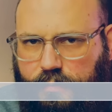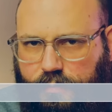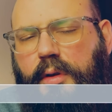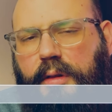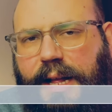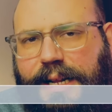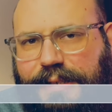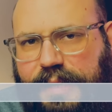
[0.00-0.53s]

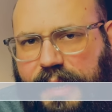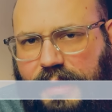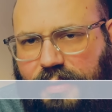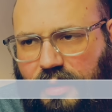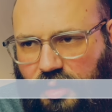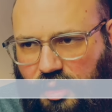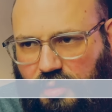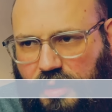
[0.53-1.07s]
So let's say
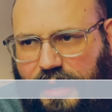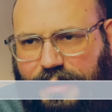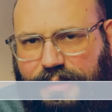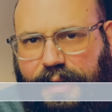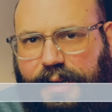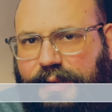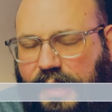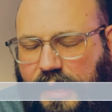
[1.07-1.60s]
that the United
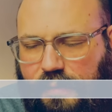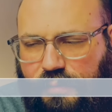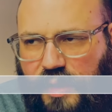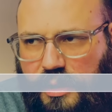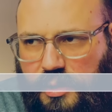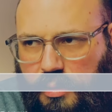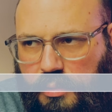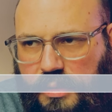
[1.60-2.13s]
States, if
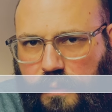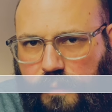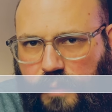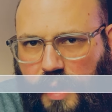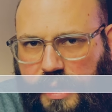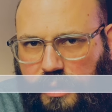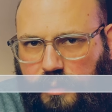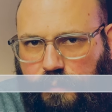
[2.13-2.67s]
they choose to
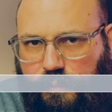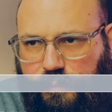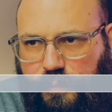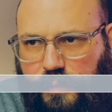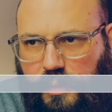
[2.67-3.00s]
fight,